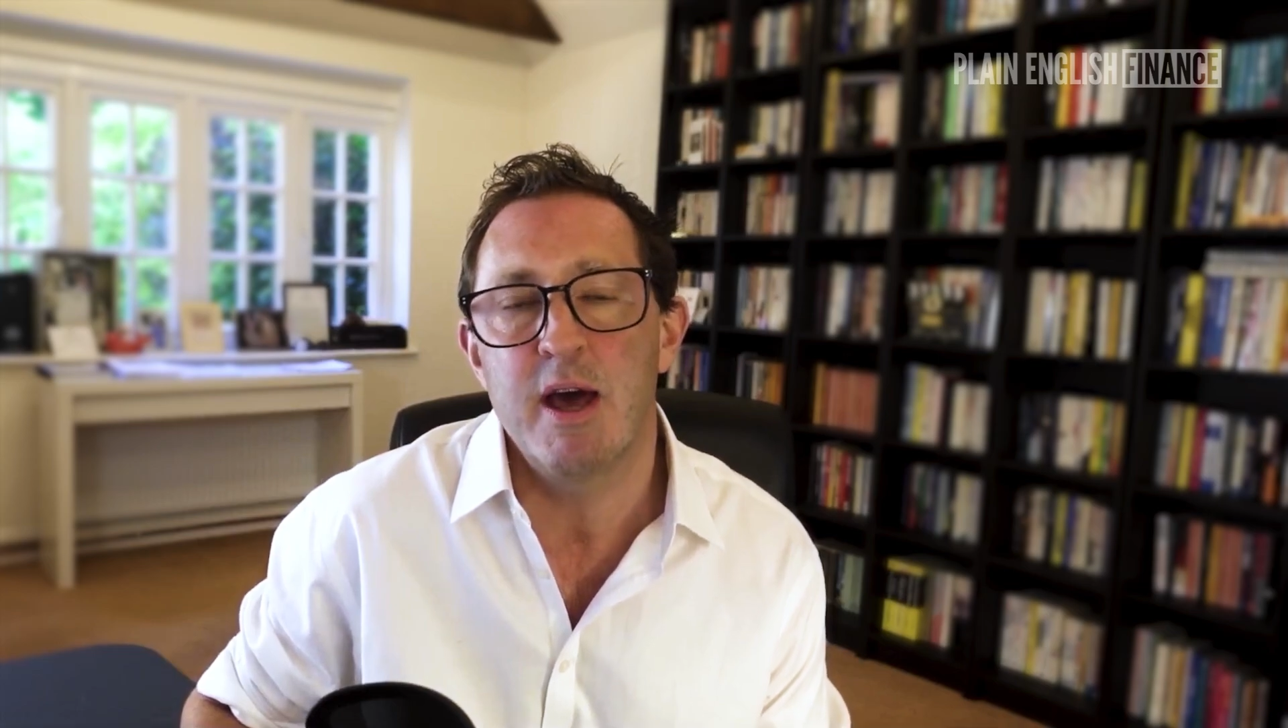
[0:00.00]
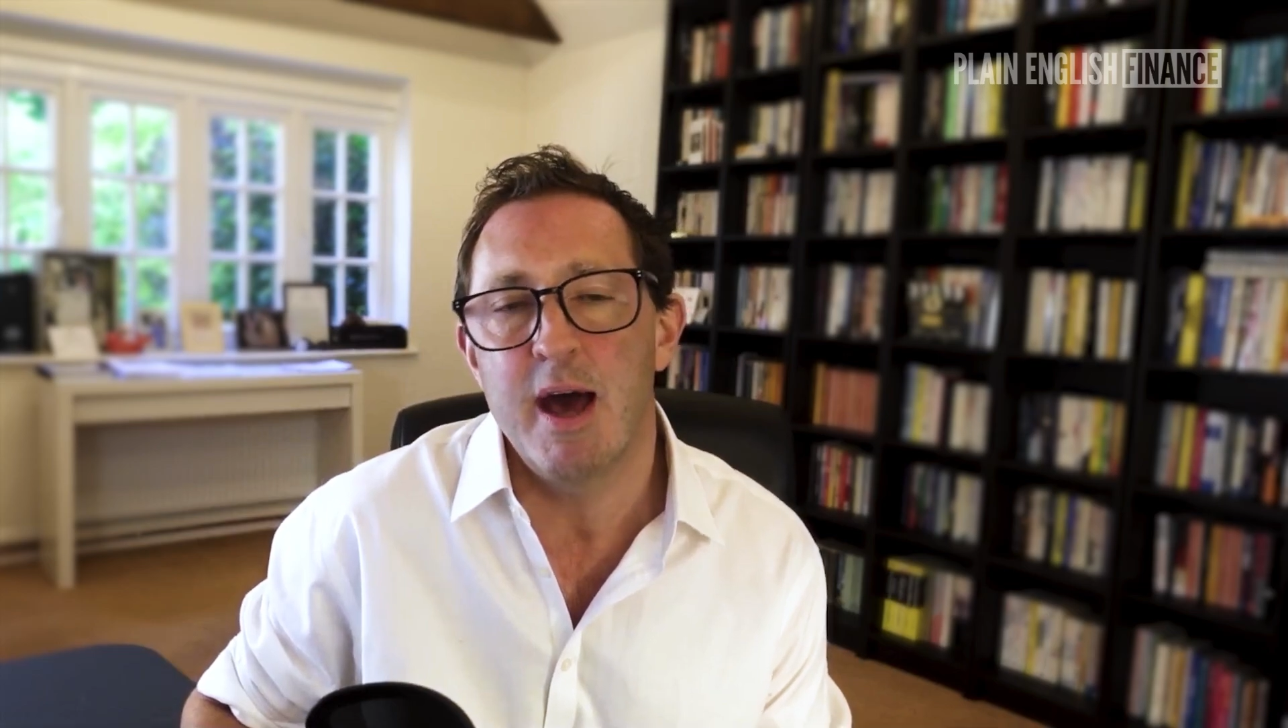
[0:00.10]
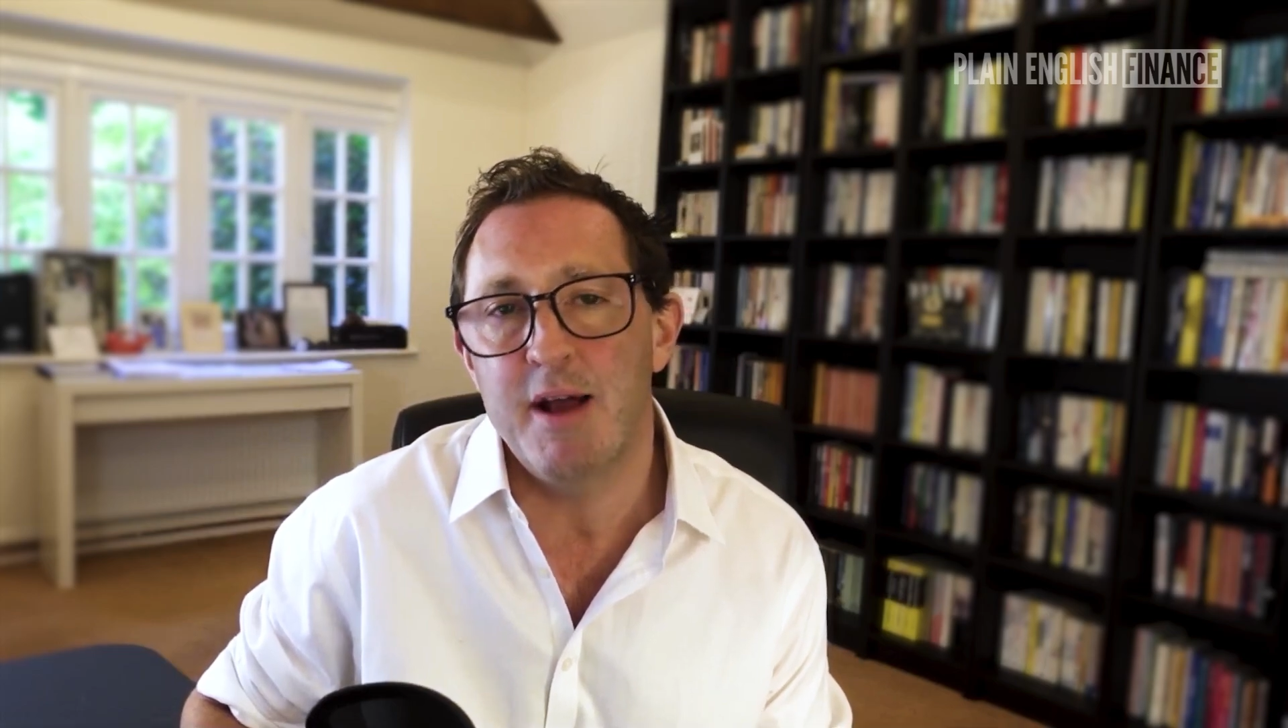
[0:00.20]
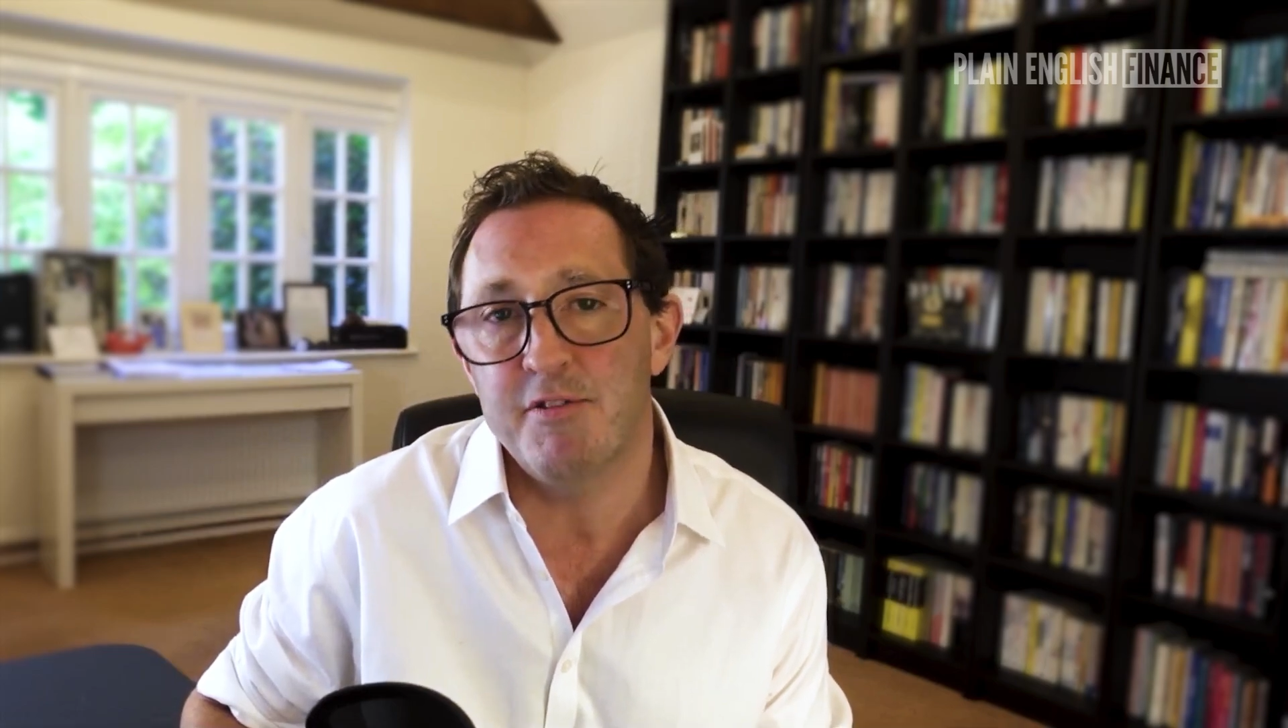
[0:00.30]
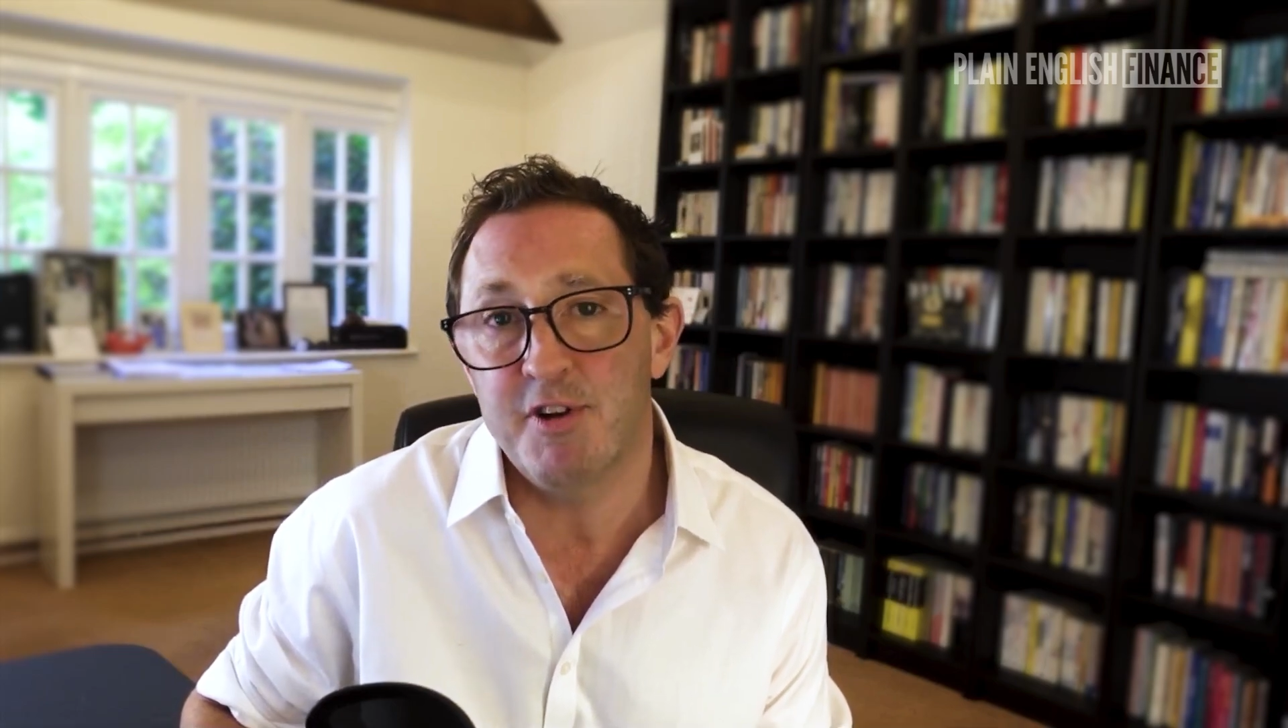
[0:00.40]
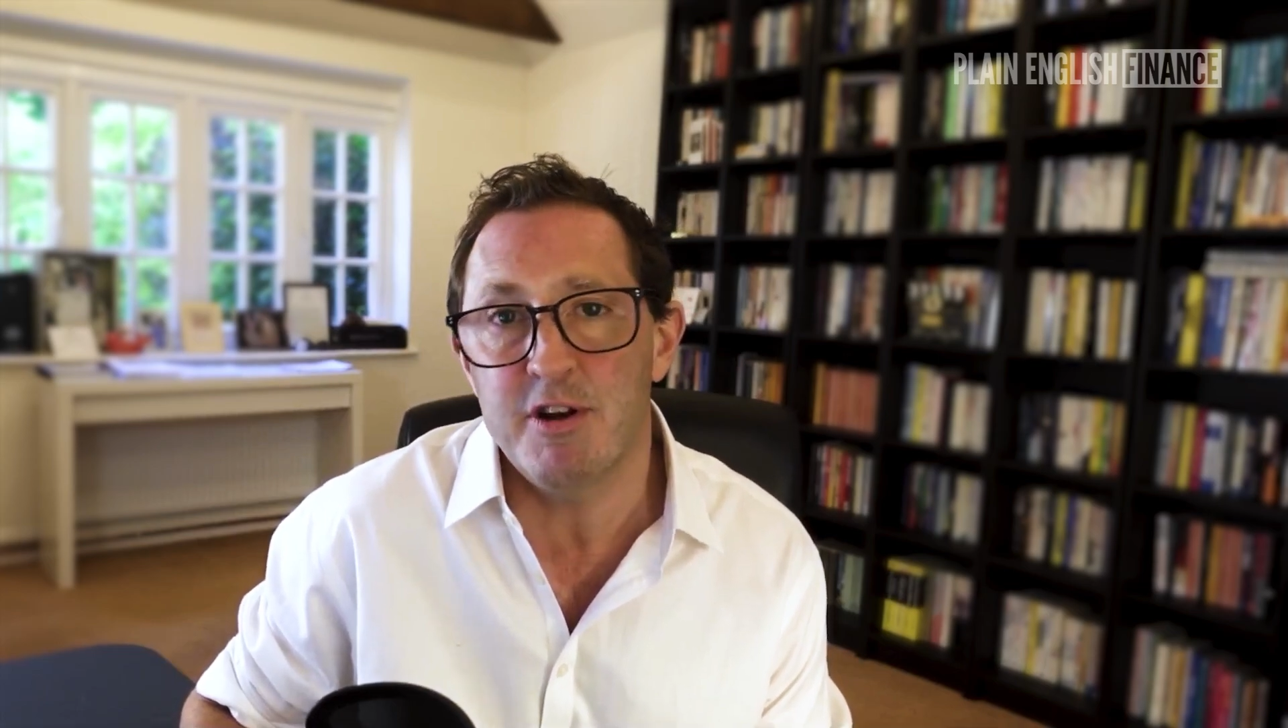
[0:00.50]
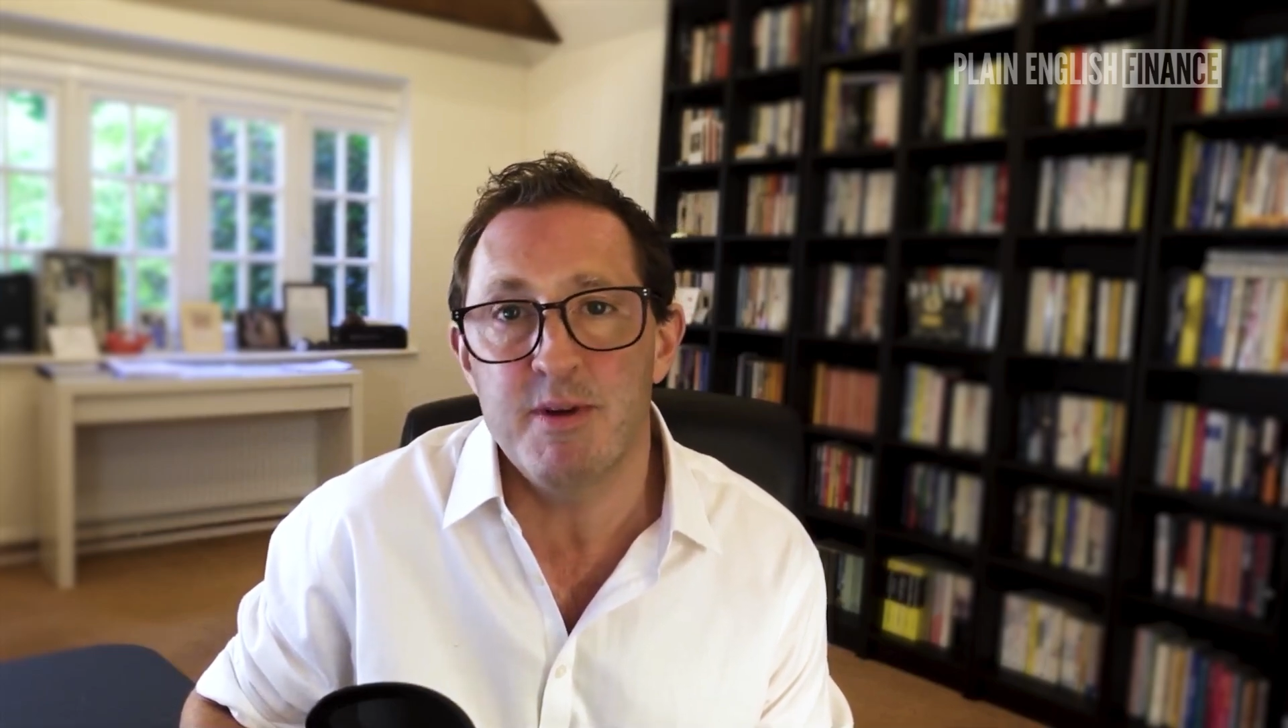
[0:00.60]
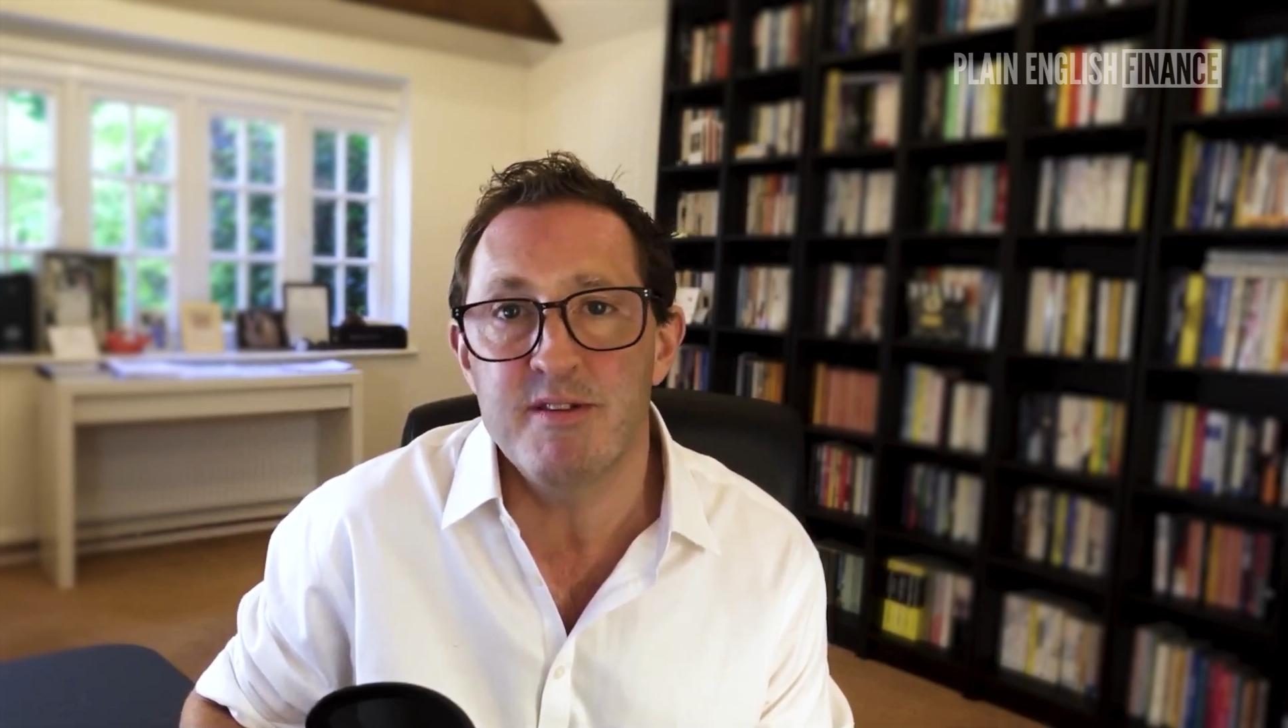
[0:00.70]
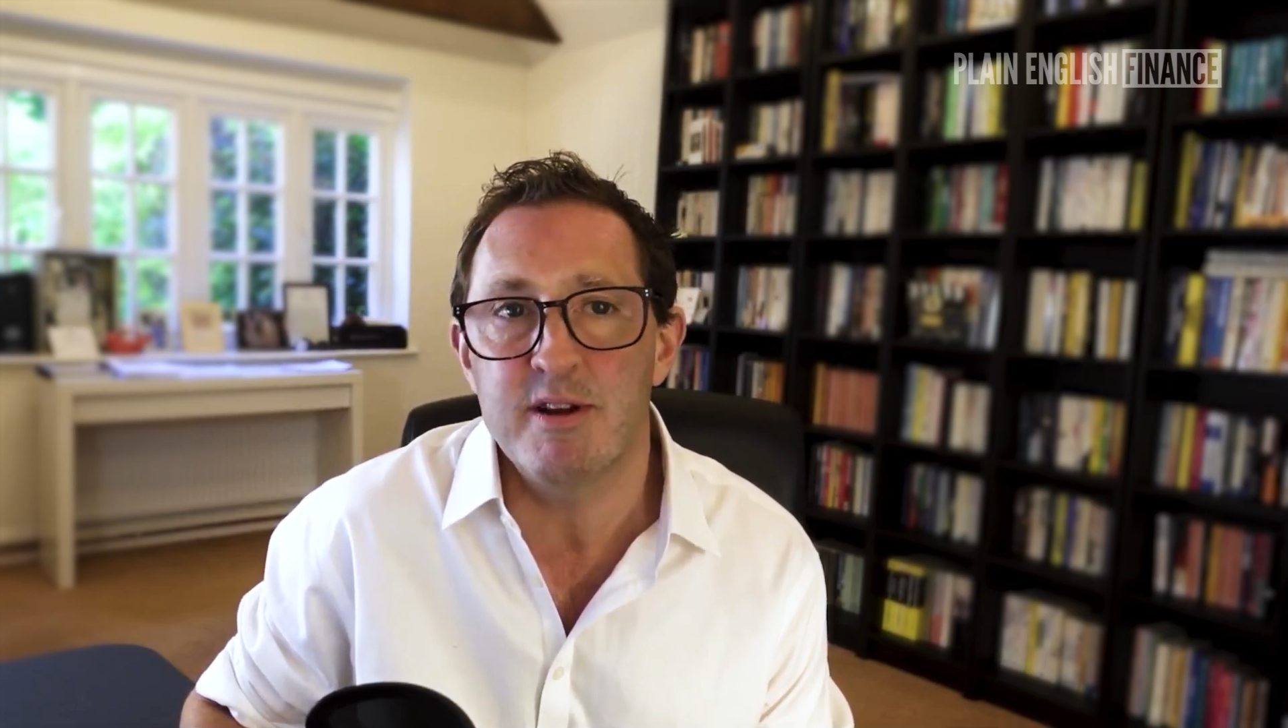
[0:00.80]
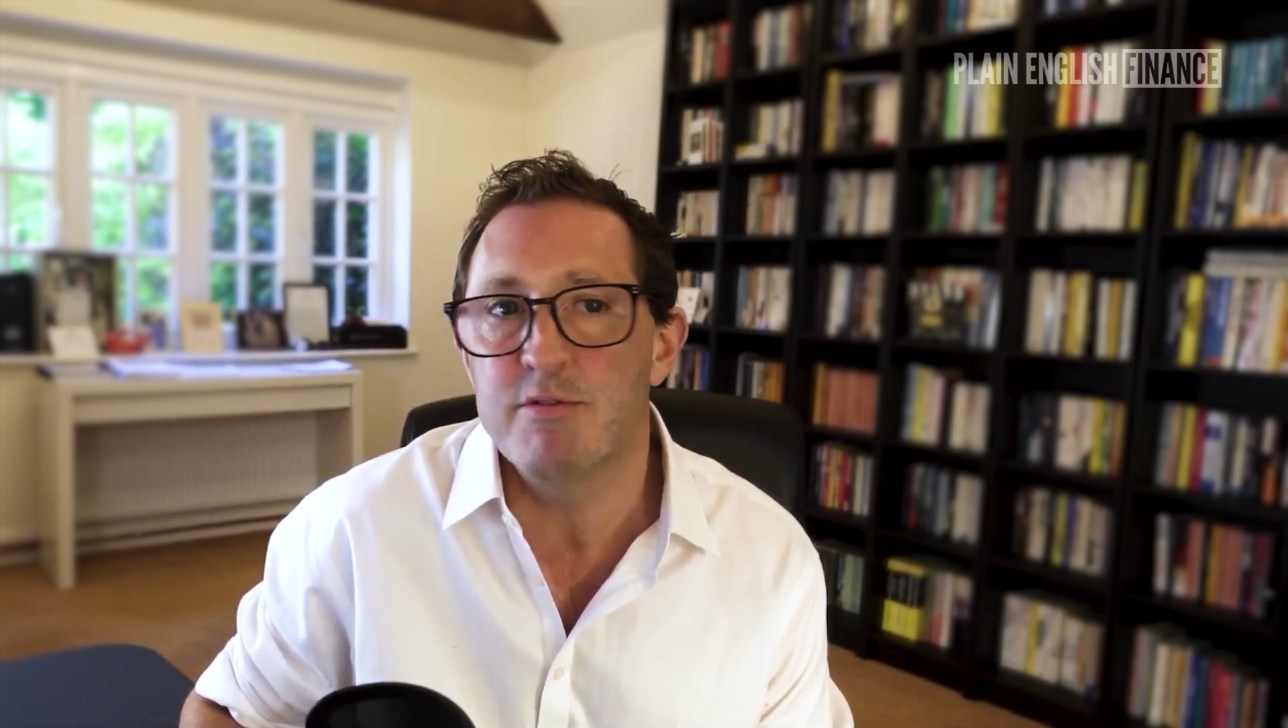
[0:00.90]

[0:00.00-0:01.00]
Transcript: and fundamentally